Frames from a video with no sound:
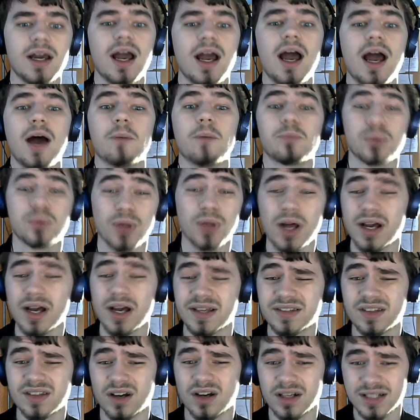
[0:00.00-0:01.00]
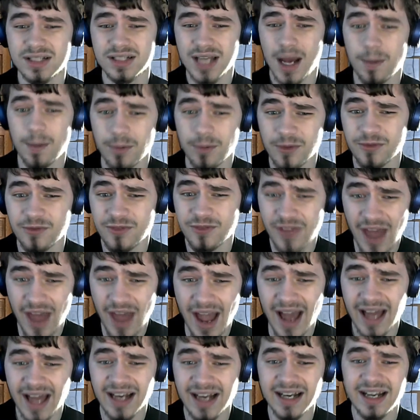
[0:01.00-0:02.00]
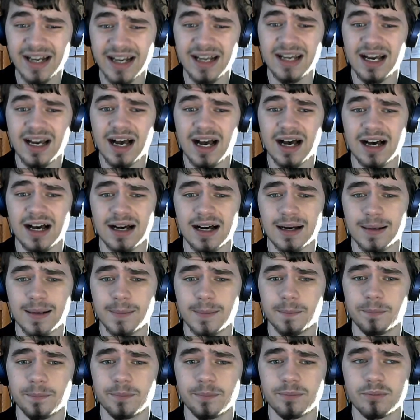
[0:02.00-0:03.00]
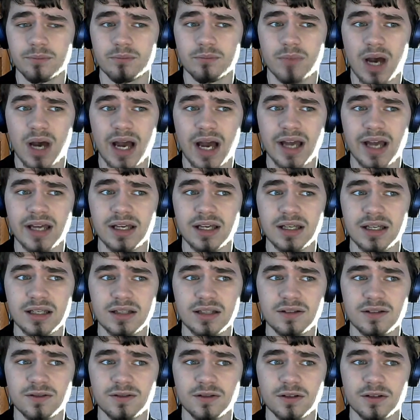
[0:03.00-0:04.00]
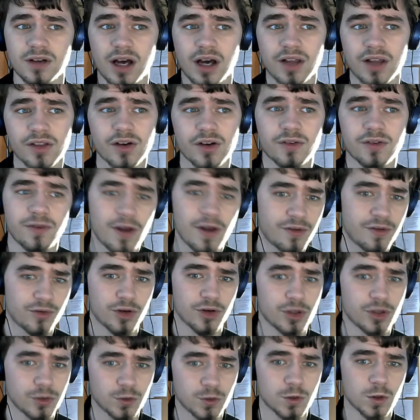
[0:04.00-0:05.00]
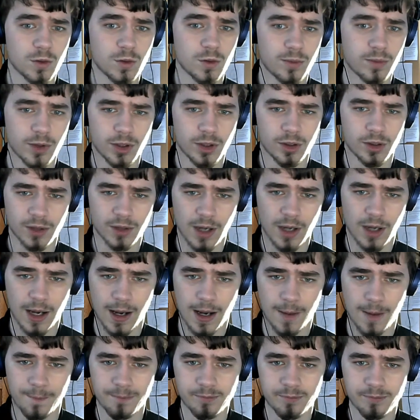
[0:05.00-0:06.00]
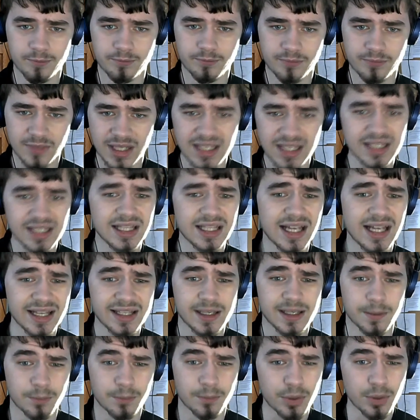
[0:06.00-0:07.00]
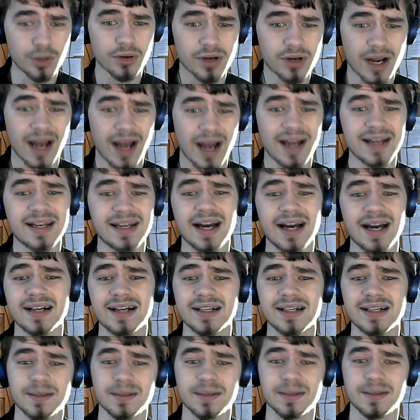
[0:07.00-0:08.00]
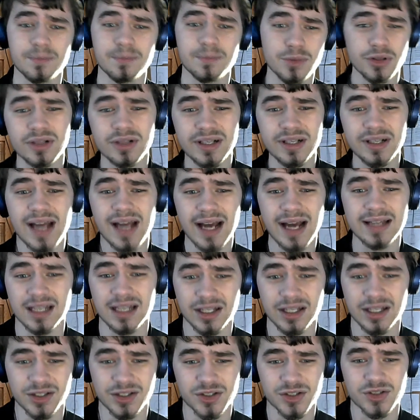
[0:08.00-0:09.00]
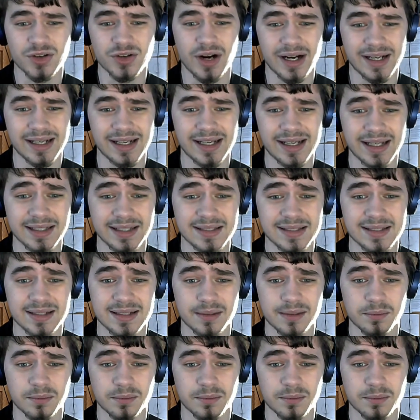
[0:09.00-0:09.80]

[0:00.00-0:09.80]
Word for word: Plus, on top of that, um, my other favorite YouTuber, um, Eli the Computer Guy, got a community guideline strike against him,